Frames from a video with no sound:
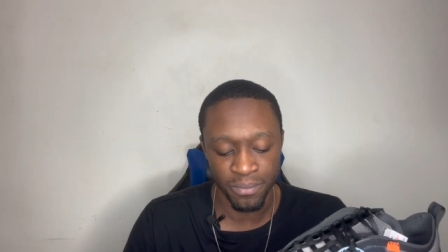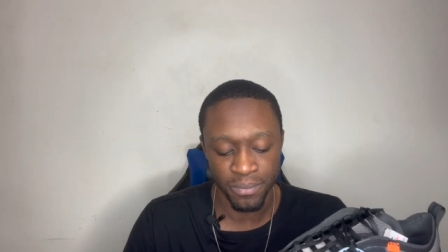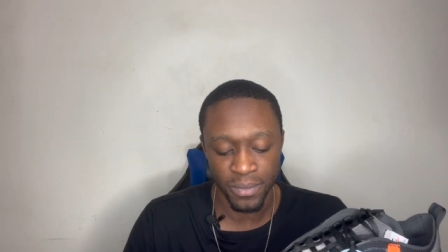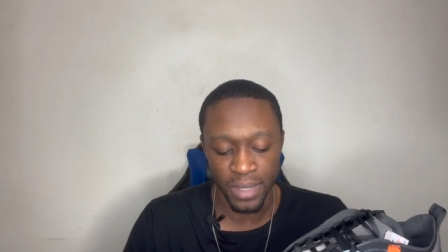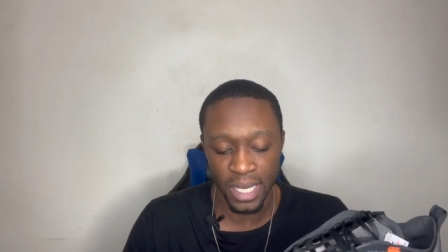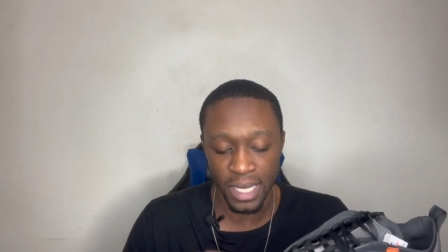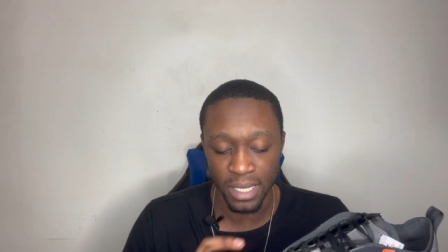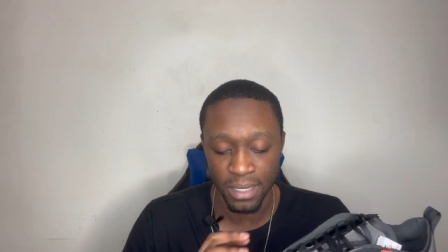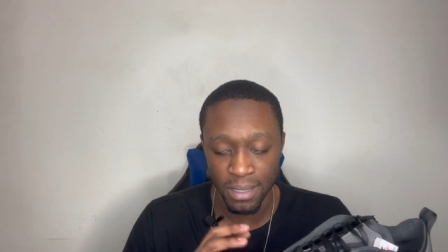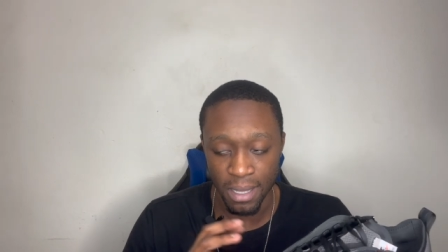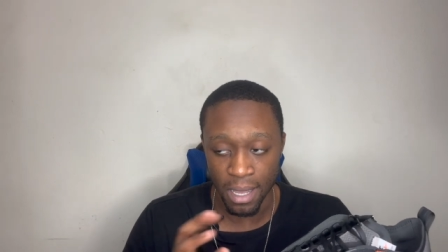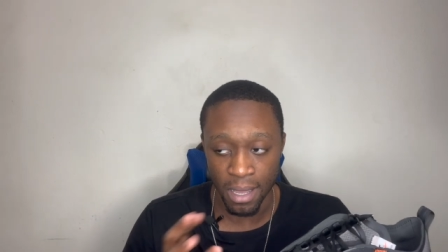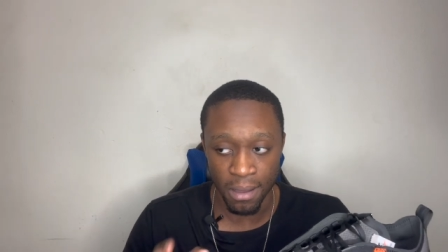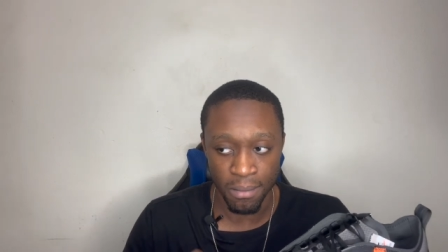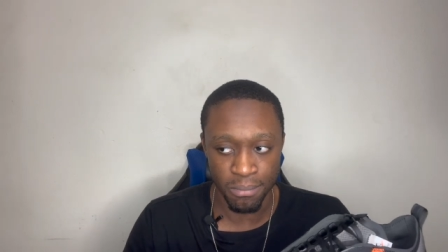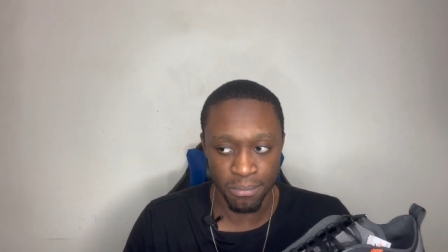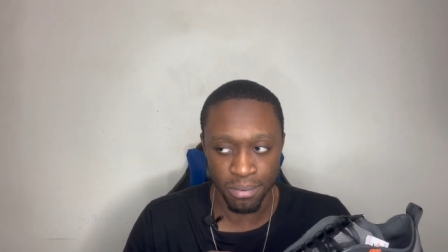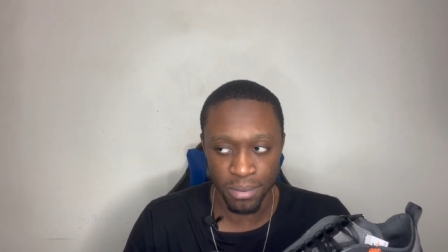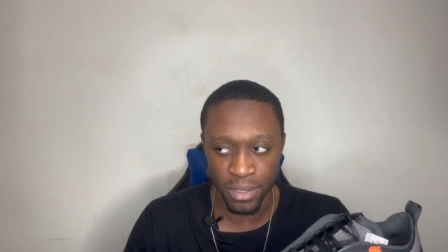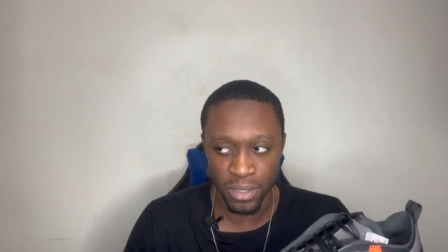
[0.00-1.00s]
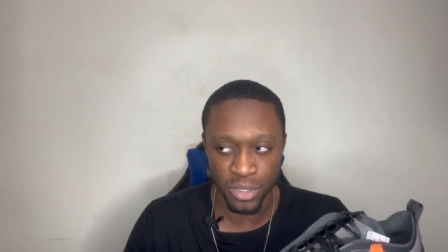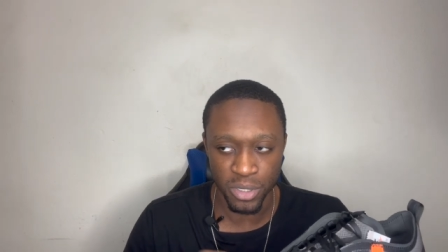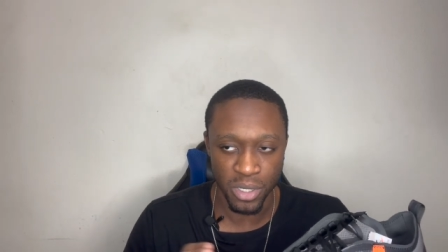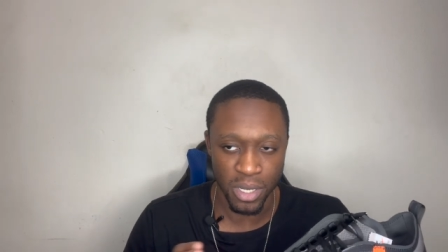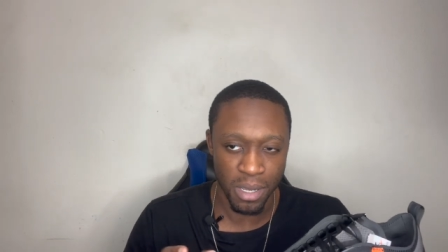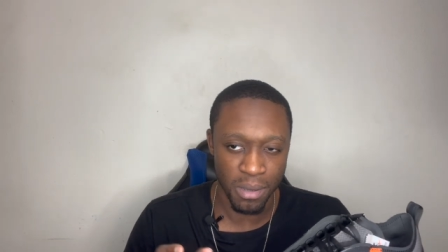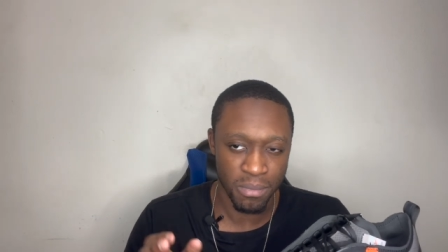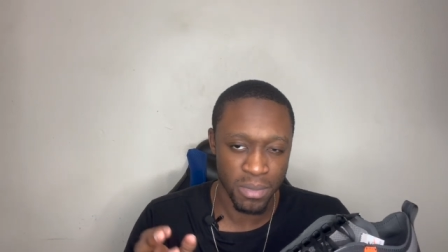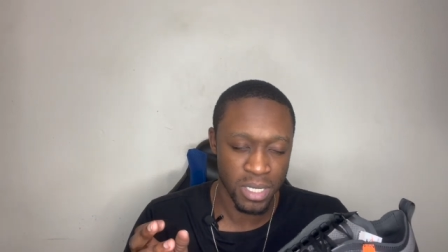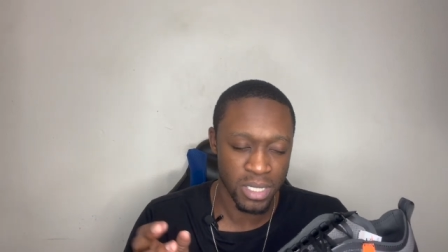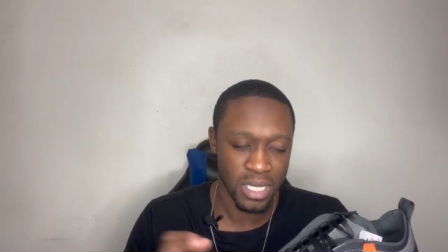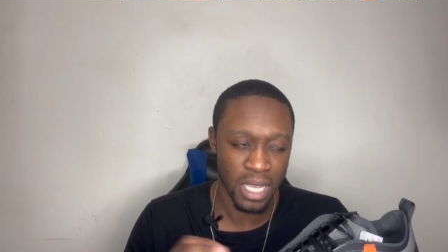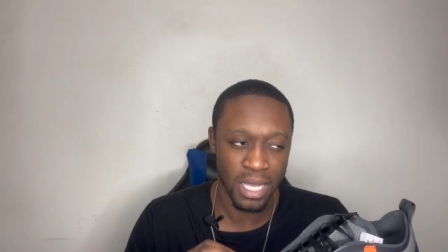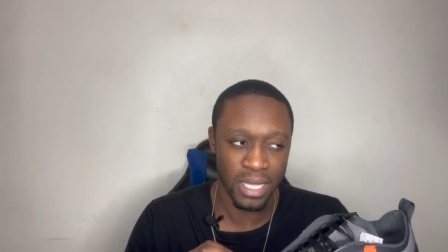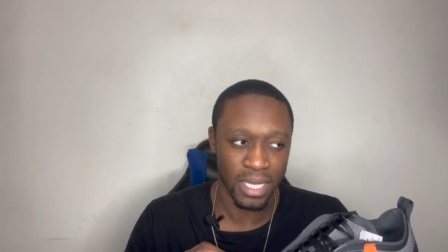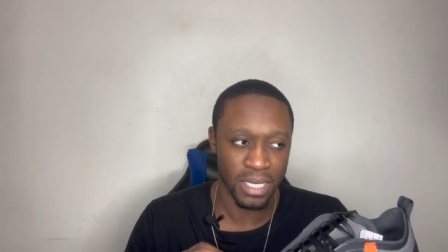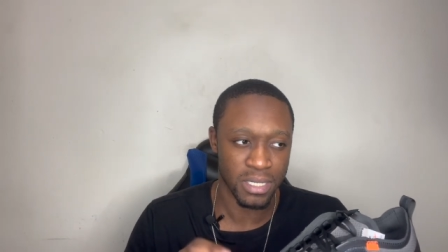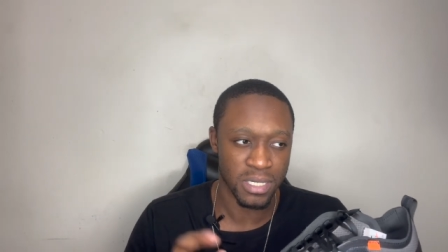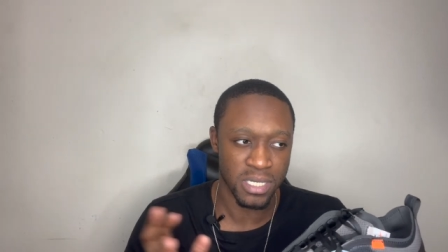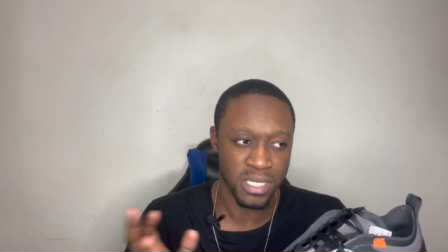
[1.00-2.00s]
it, I'm pretty sure it's not
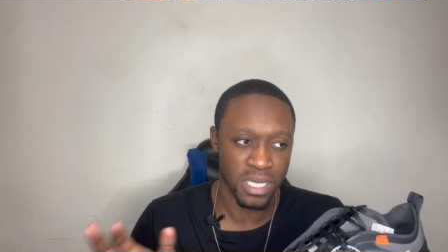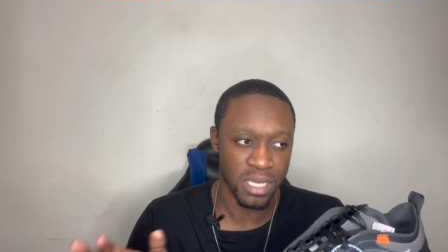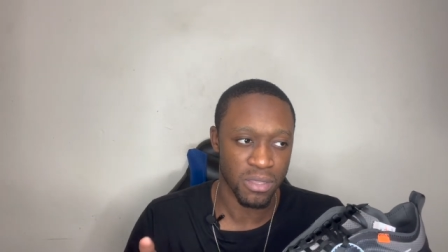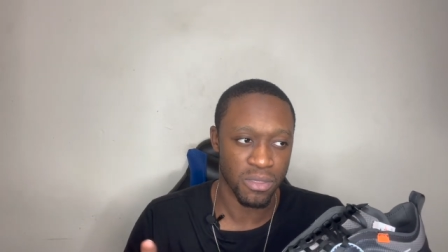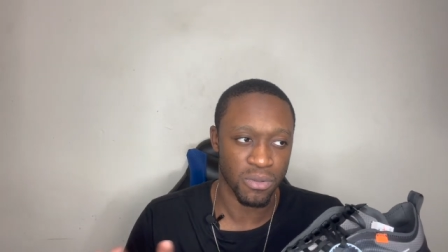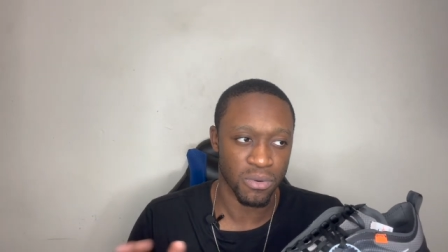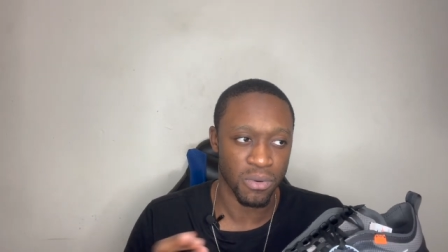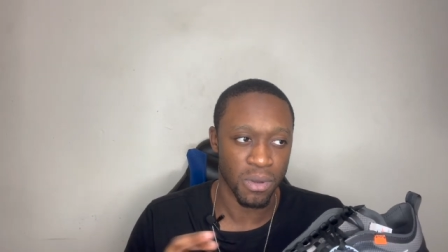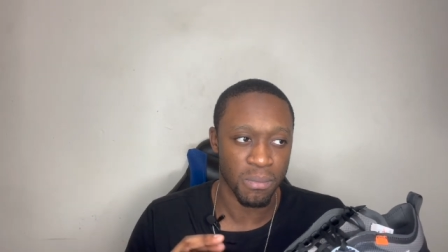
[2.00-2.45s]
like see-through.